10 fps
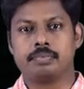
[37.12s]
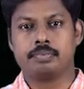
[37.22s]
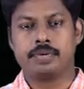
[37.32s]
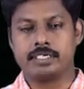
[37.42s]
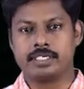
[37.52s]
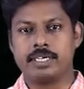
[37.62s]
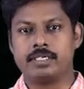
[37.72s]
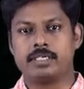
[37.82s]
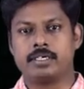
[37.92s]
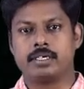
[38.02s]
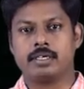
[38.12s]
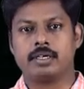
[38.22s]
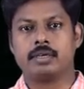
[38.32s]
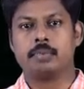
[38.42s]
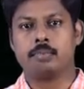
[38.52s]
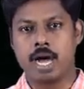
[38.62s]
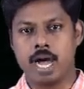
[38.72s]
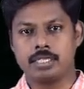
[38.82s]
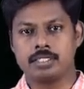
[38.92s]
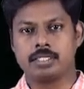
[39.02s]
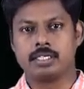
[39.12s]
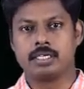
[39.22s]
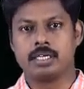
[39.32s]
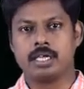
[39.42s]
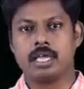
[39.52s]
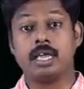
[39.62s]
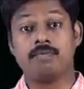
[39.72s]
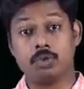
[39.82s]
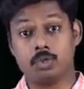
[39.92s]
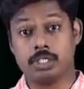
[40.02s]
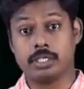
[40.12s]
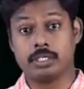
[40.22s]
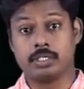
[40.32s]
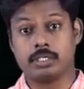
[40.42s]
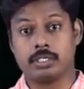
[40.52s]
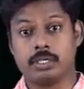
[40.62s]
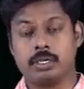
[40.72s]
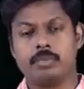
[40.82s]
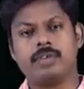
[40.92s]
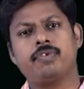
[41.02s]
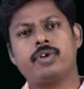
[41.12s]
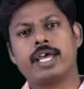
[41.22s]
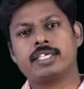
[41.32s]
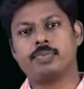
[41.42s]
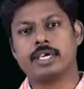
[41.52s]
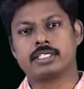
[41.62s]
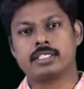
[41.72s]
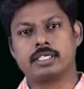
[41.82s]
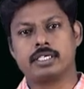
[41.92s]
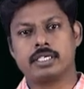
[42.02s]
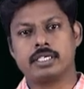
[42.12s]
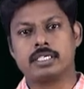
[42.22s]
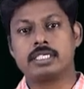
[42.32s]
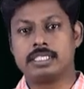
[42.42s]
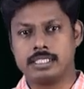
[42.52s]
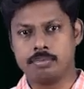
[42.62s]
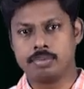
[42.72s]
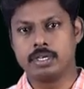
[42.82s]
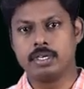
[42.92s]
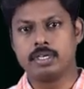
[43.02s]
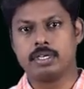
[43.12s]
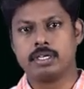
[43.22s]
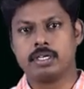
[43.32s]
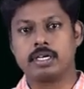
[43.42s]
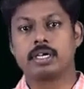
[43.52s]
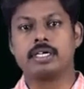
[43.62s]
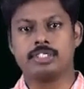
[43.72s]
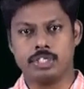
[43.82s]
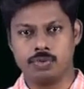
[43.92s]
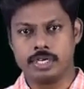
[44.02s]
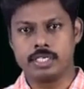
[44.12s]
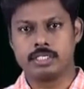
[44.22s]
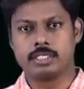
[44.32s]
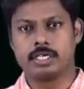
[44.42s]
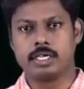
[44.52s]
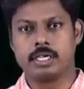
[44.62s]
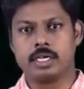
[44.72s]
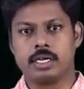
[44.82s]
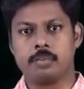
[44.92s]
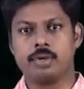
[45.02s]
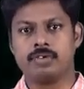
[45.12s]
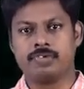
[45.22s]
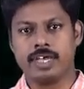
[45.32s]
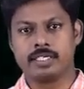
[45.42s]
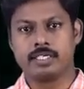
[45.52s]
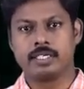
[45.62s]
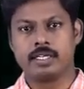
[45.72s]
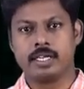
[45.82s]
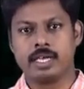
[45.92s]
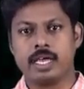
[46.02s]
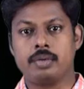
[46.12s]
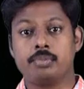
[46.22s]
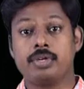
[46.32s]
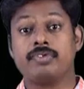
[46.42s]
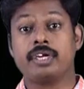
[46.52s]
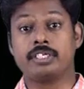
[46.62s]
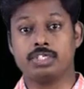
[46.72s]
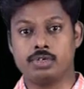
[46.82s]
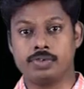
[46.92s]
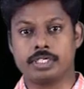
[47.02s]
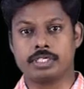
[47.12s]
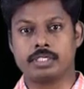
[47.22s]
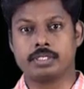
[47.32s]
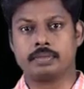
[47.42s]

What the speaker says: present, past, and future. But 4 aspects: simple, continuous, perfect, and perfect continuous.